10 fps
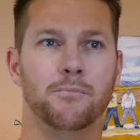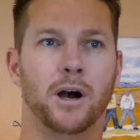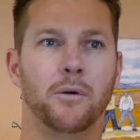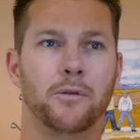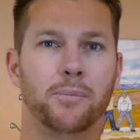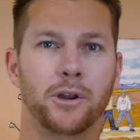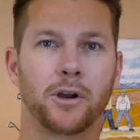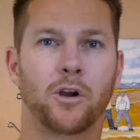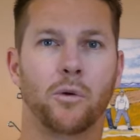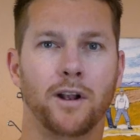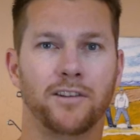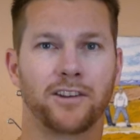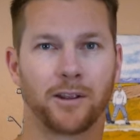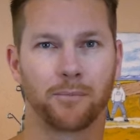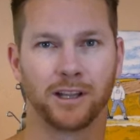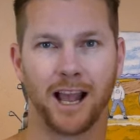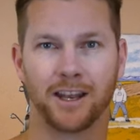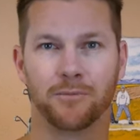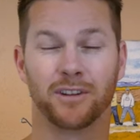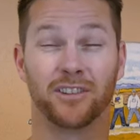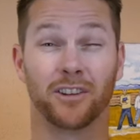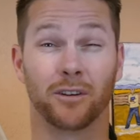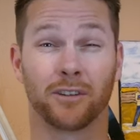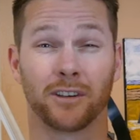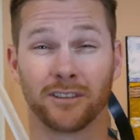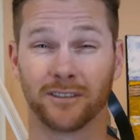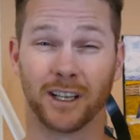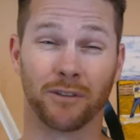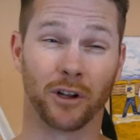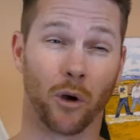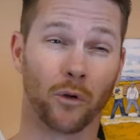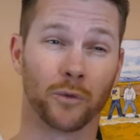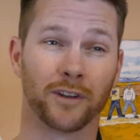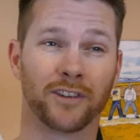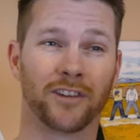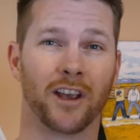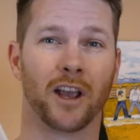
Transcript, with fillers: But with pure coins like platinum and silver, even gold ones,